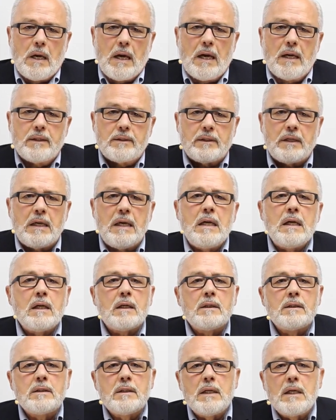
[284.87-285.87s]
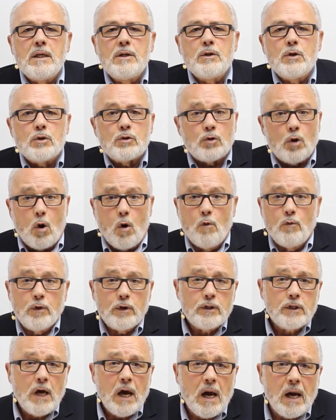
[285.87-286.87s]
As he continues over
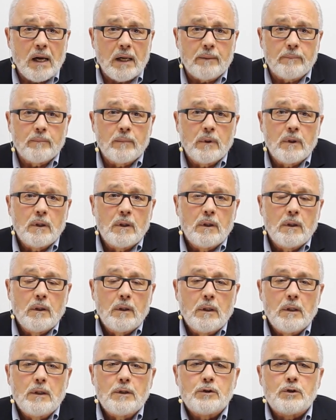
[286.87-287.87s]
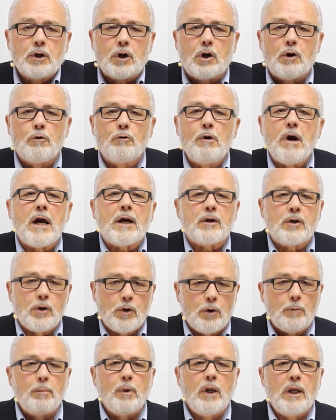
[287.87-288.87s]
time to correct
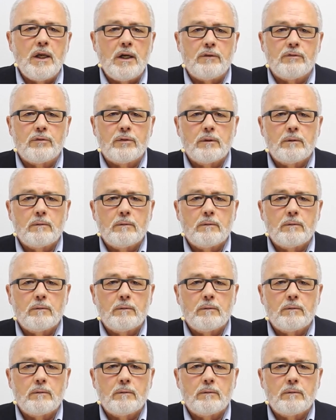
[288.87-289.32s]
your belief.